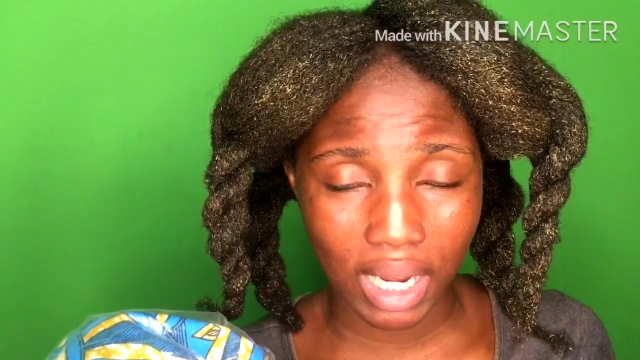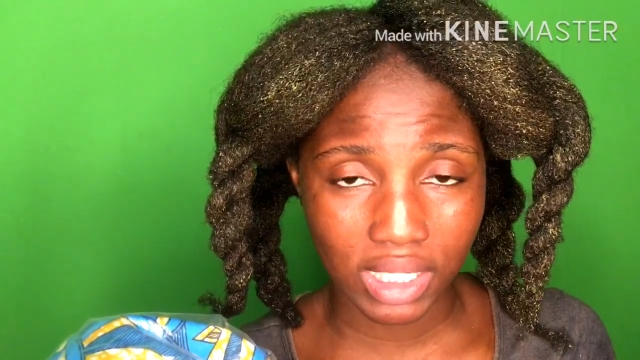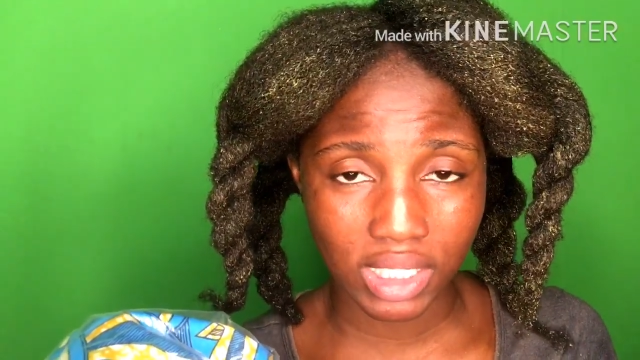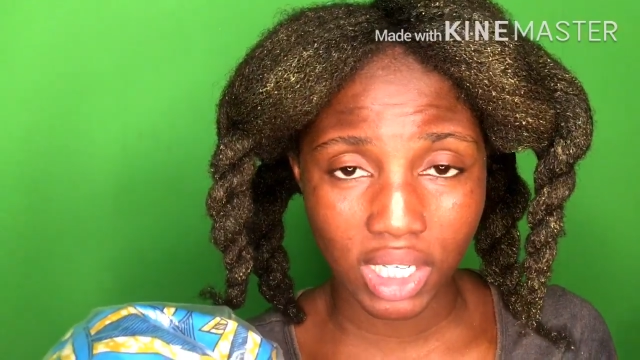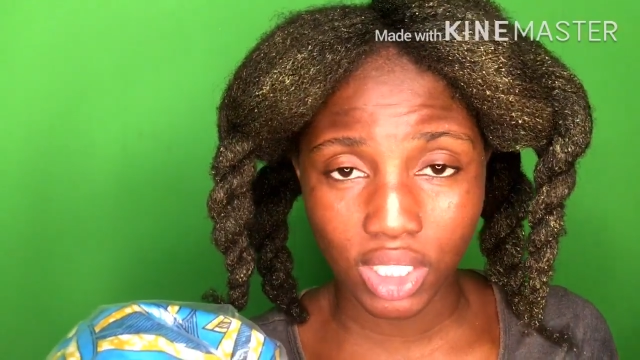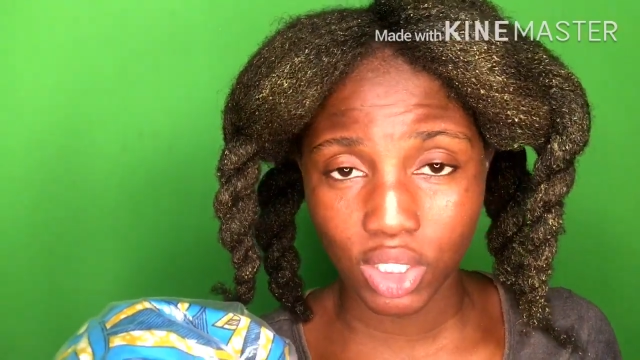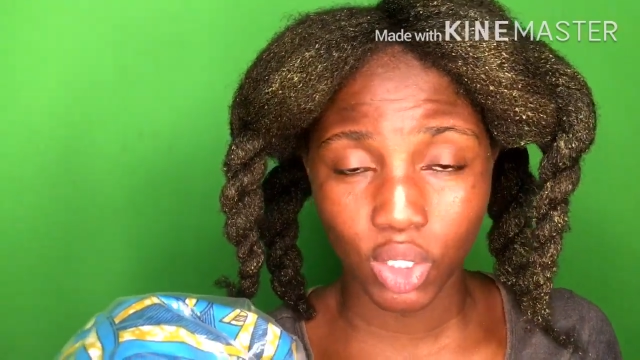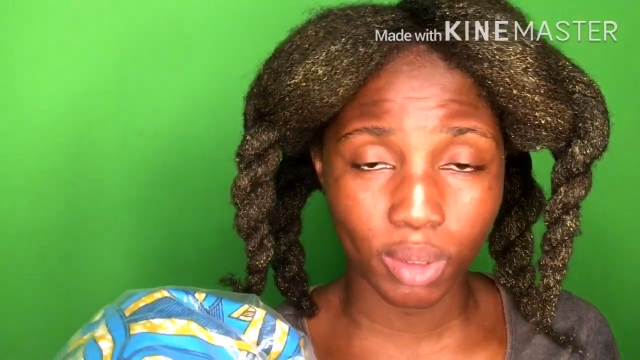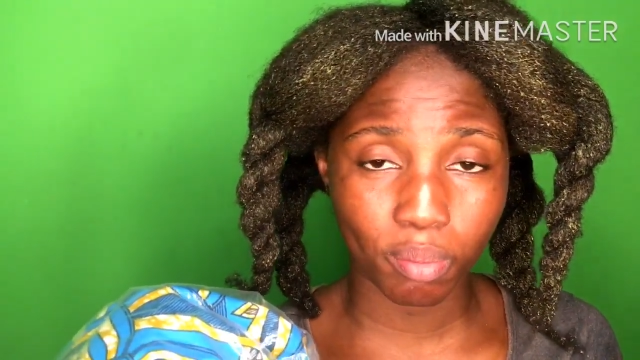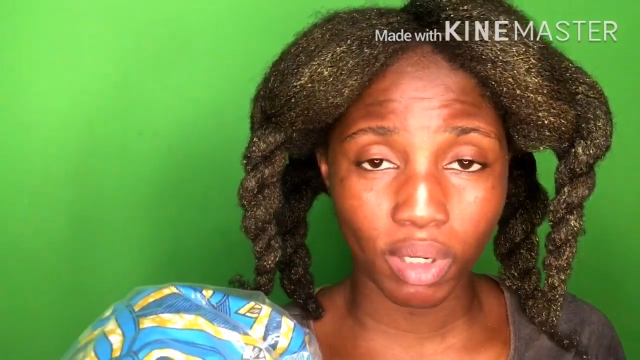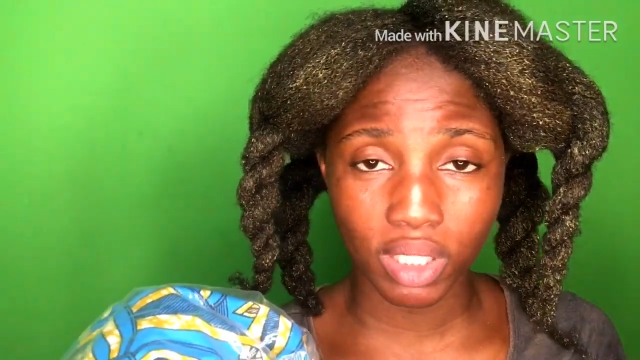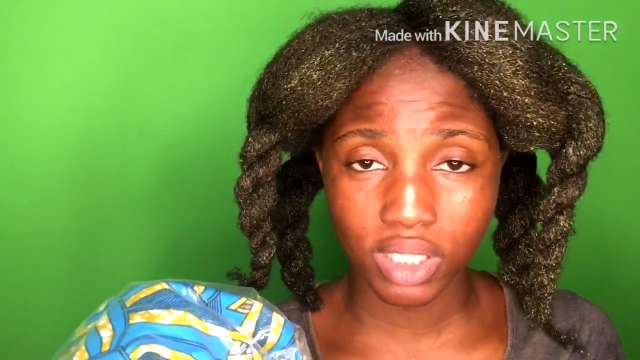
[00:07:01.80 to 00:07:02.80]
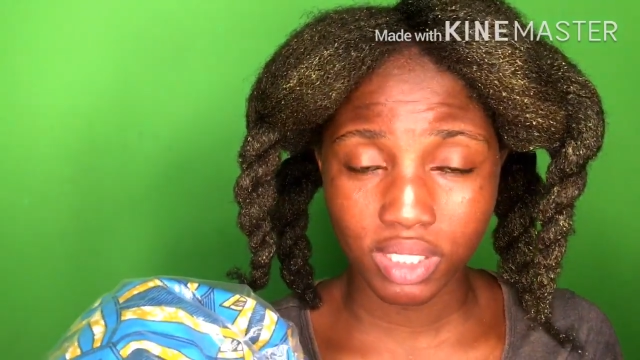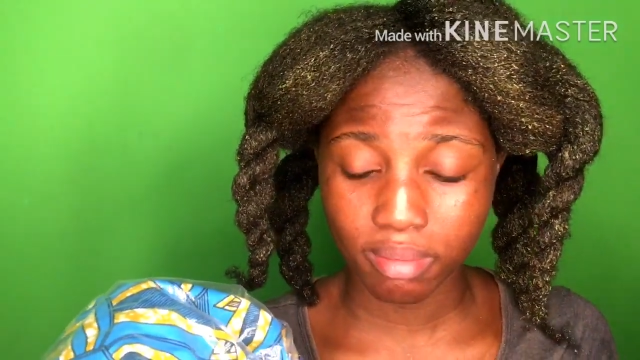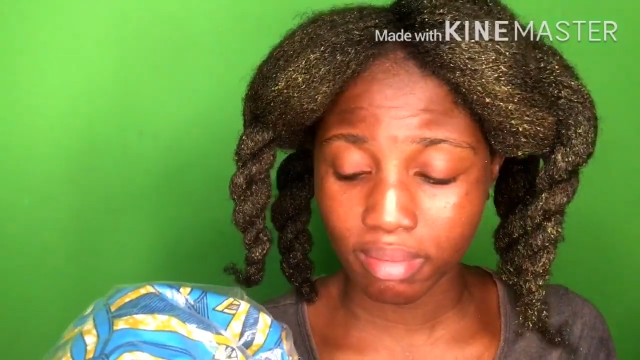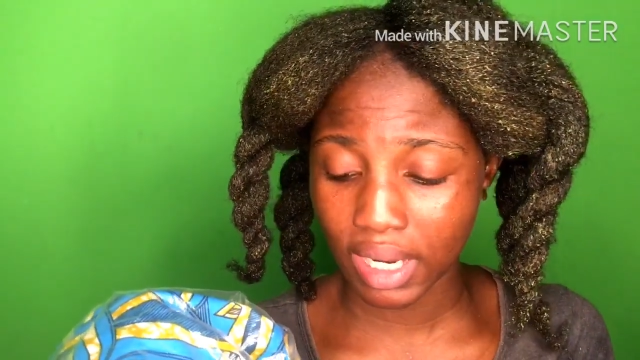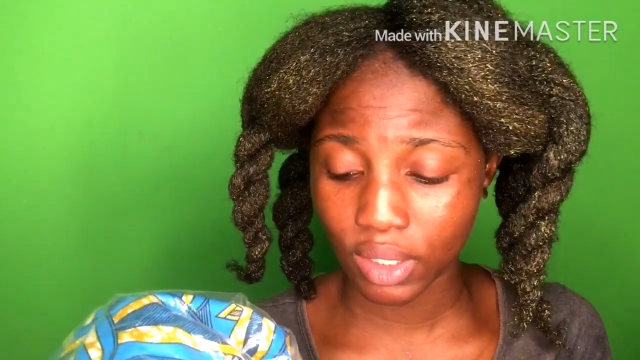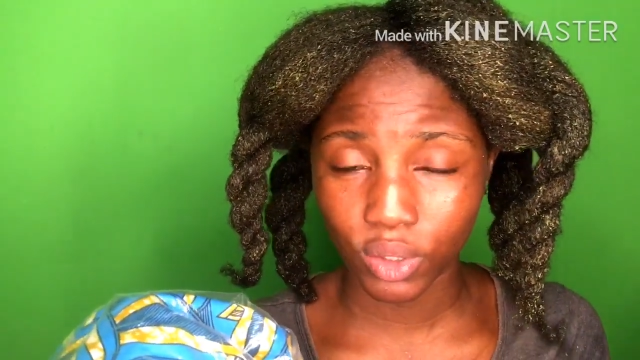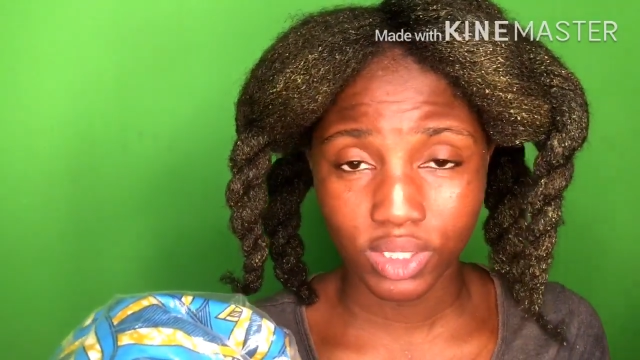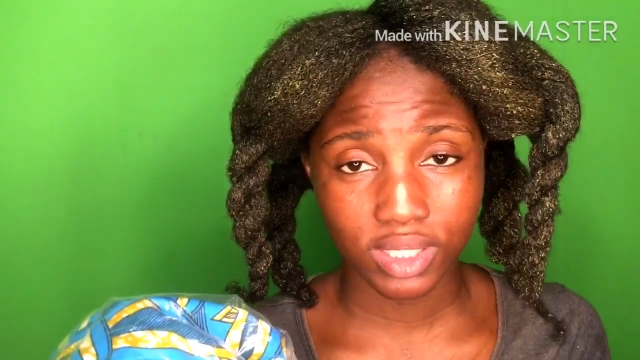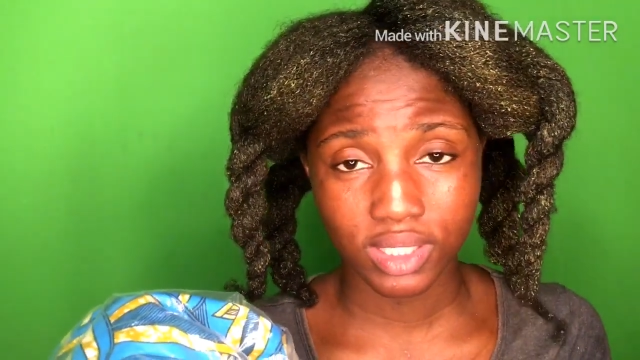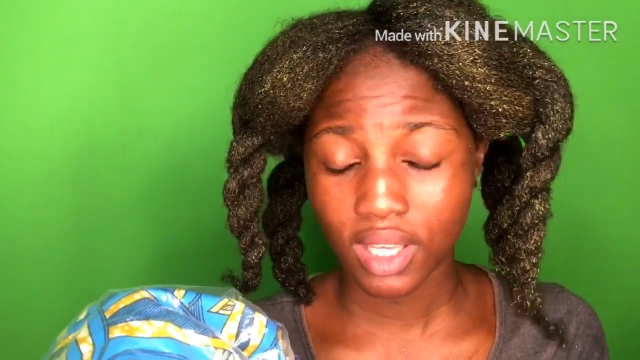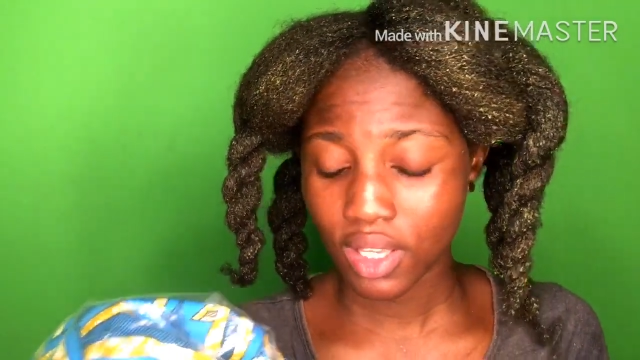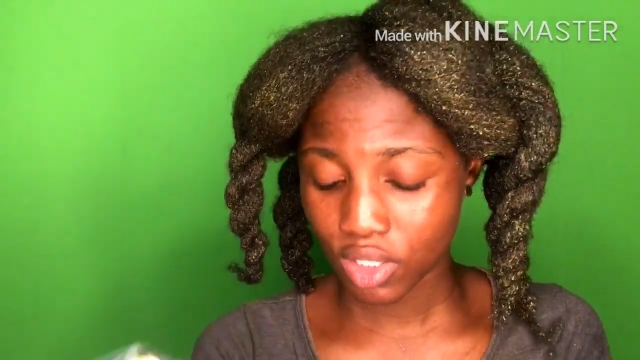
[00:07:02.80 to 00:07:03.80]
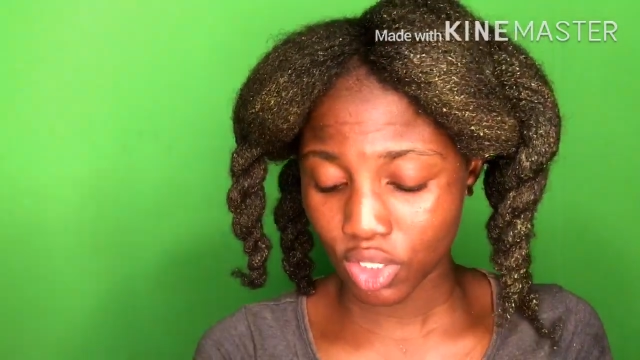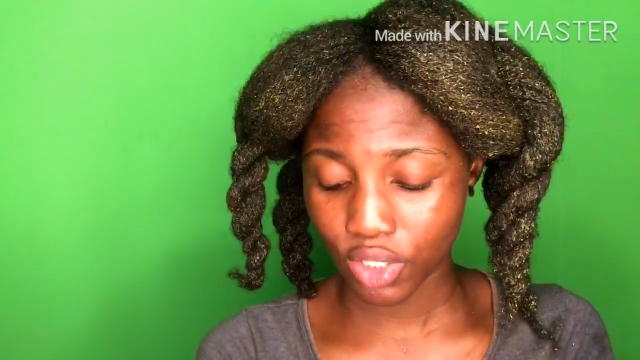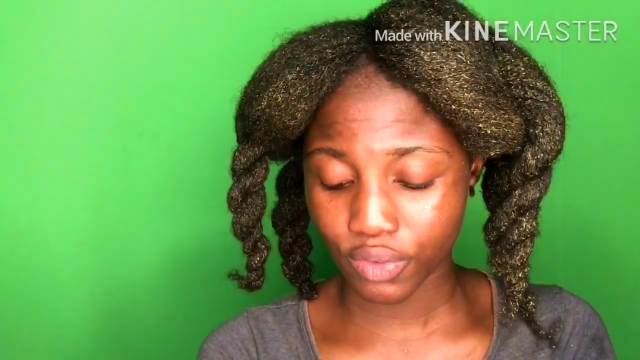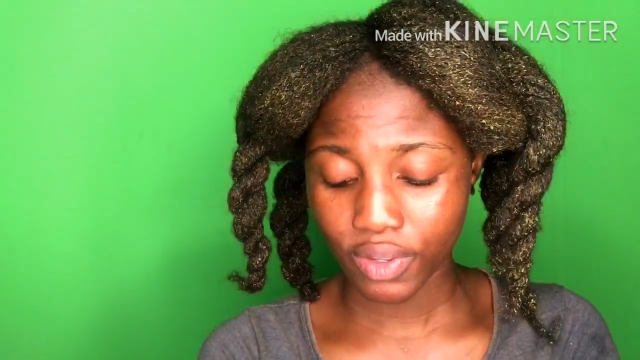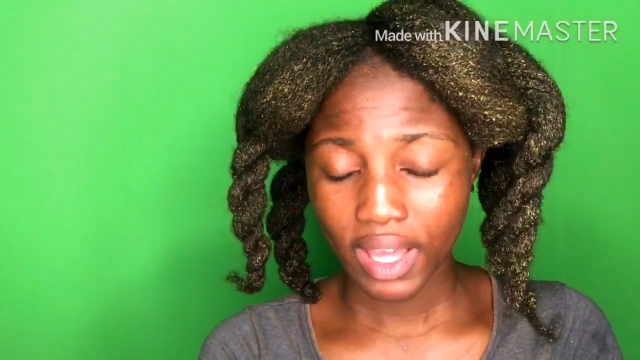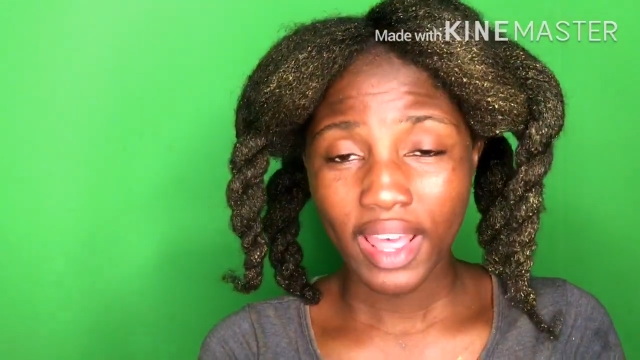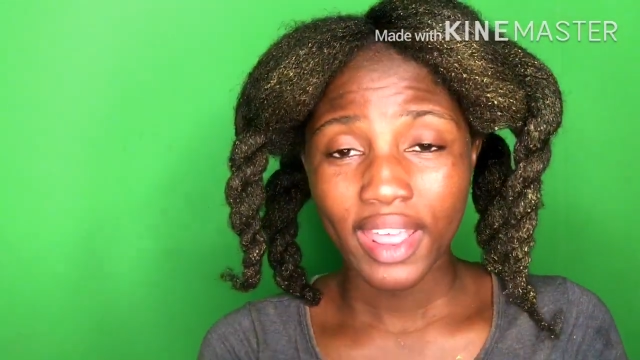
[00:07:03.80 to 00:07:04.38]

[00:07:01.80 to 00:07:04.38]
bags or the polythene bag or sort of.